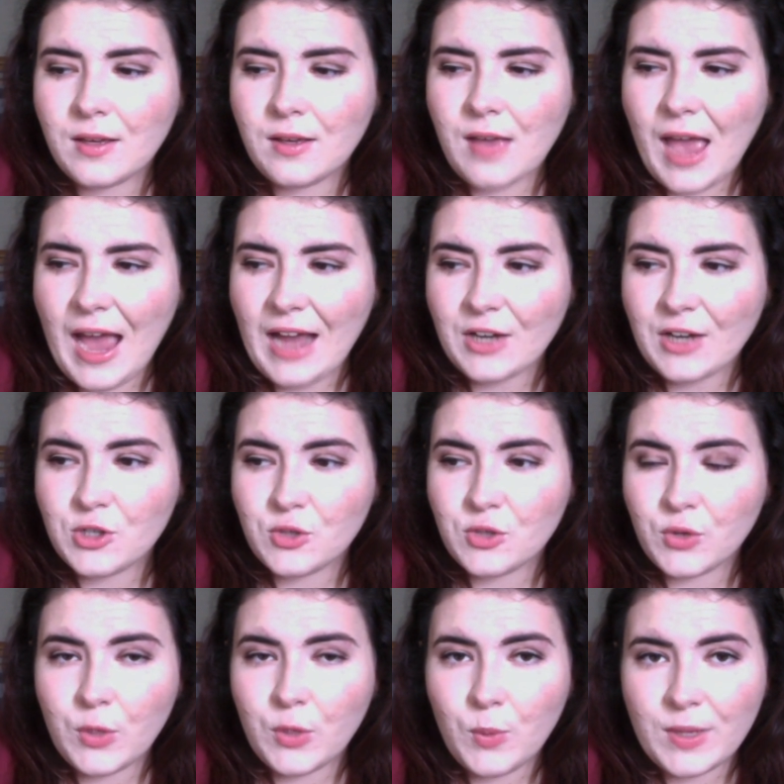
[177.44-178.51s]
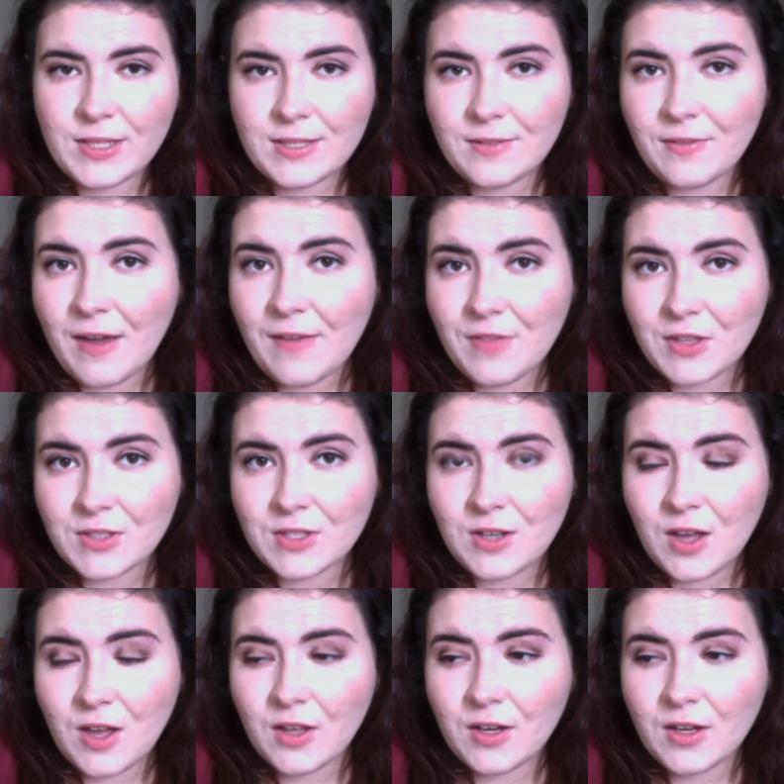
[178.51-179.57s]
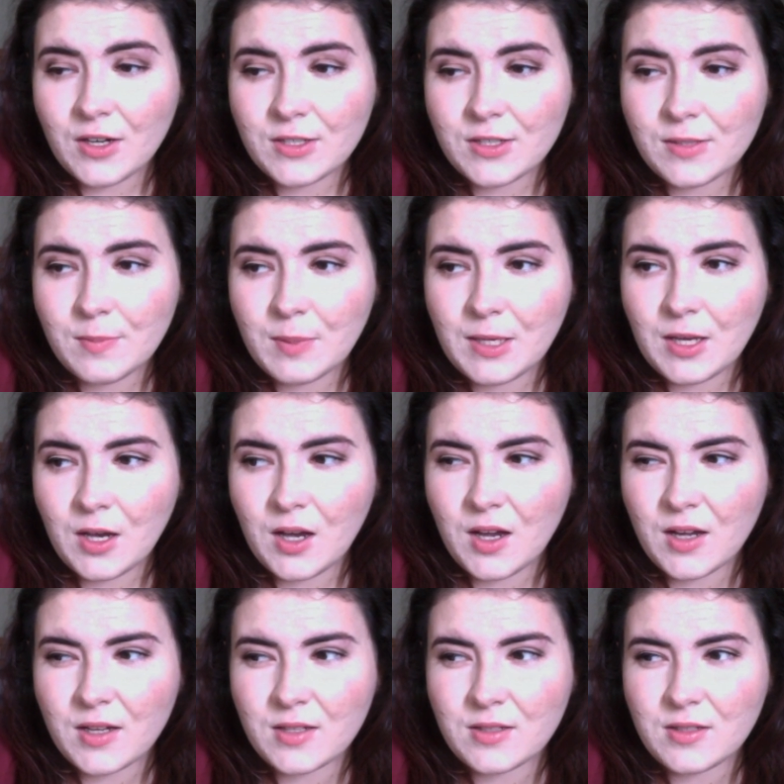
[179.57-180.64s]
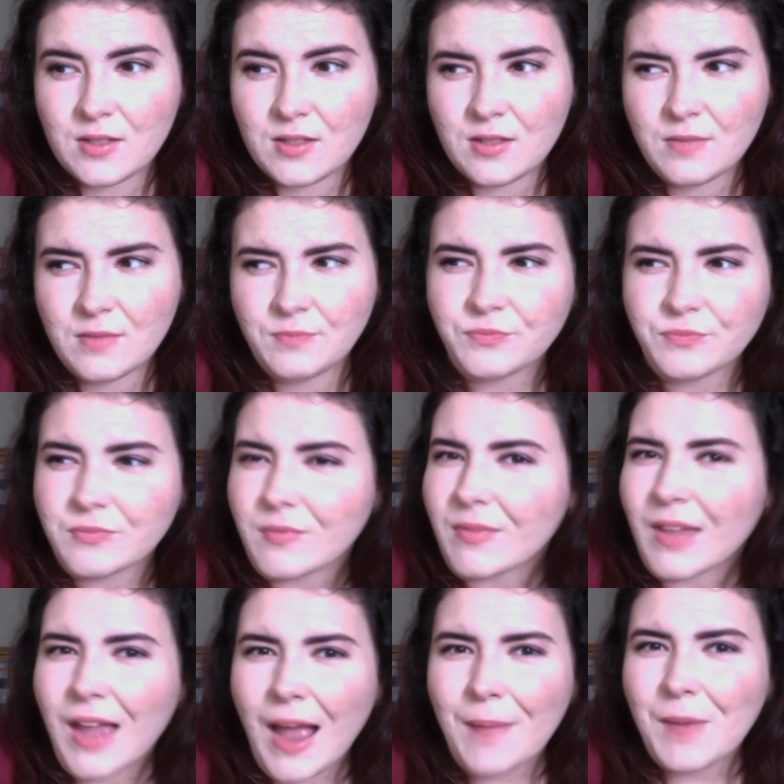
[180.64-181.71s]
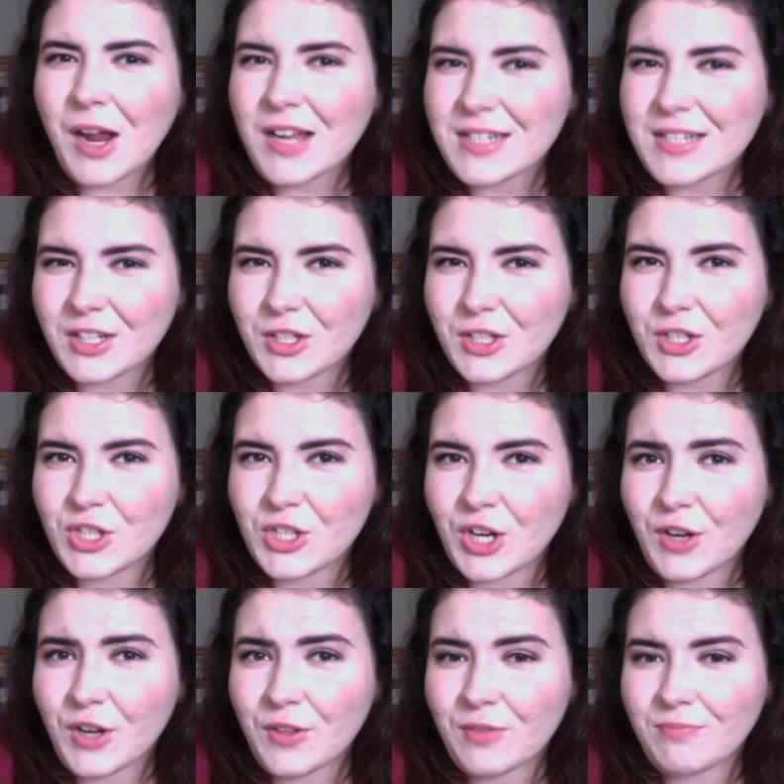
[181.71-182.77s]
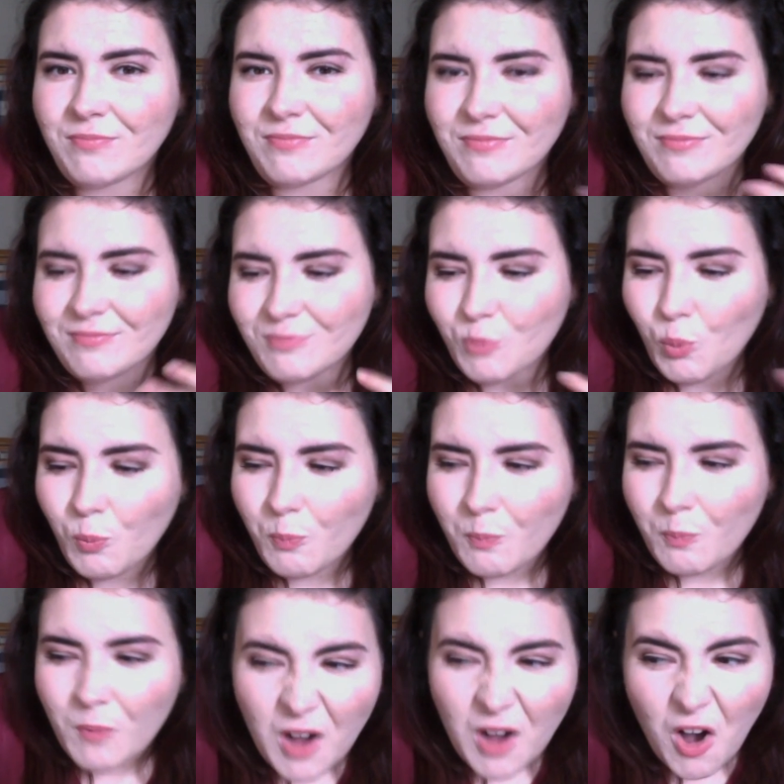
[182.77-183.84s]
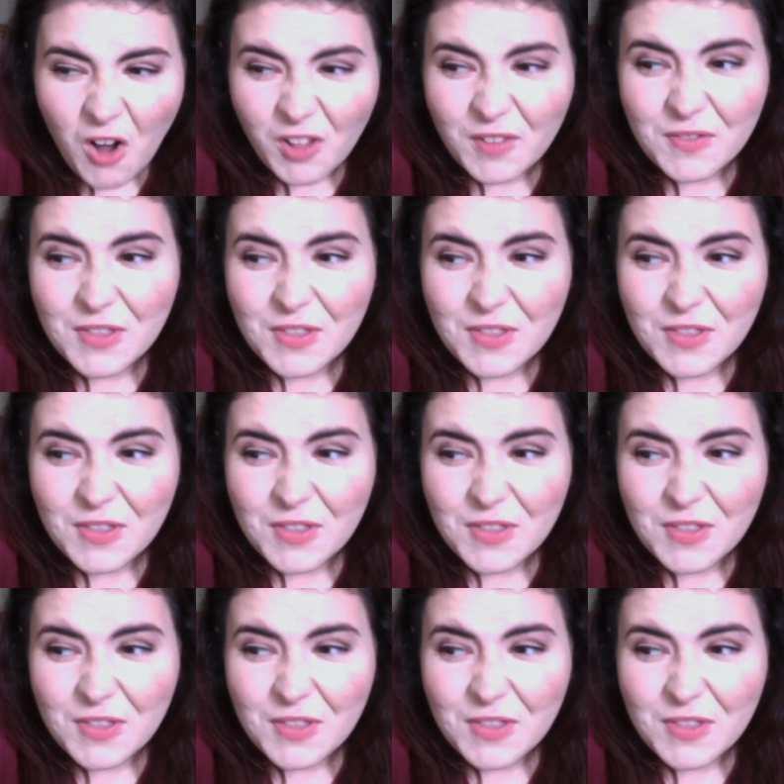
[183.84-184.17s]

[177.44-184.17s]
actually wins the $5,000, because I'm not exactly sure all of the